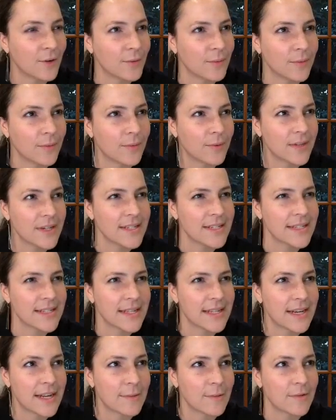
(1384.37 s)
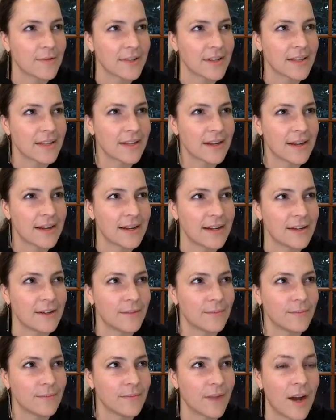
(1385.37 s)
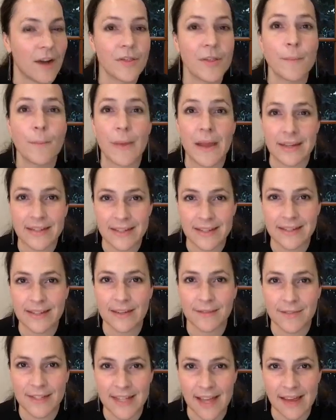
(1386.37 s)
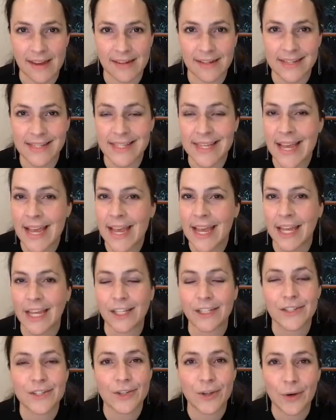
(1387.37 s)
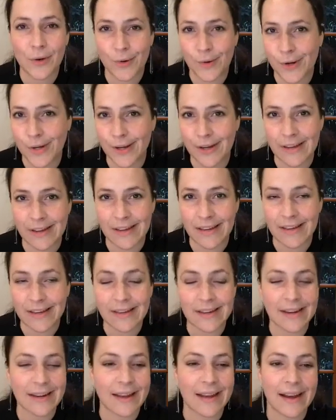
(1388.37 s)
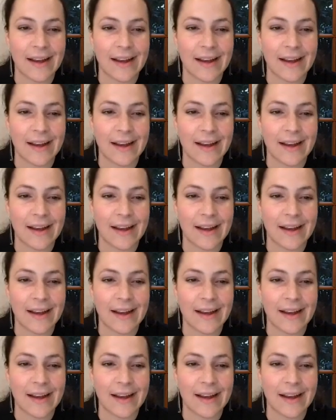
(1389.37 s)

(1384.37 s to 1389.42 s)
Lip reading: what is the name of it? On the Basis of Sex is so good.